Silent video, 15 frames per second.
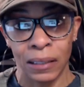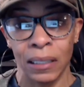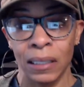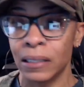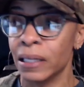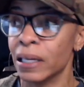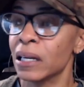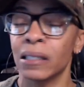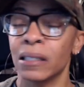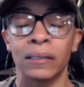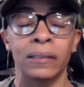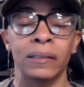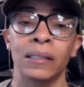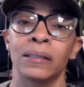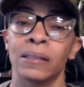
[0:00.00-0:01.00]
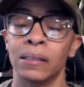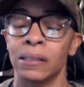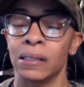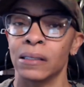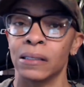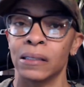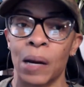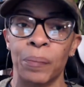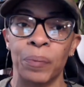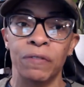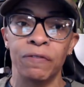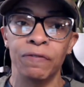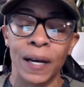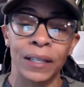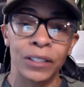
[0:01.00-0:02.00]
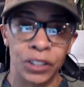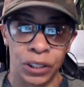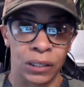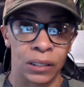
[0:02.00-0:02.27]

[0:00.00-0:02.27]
Again, consistency is not perfection.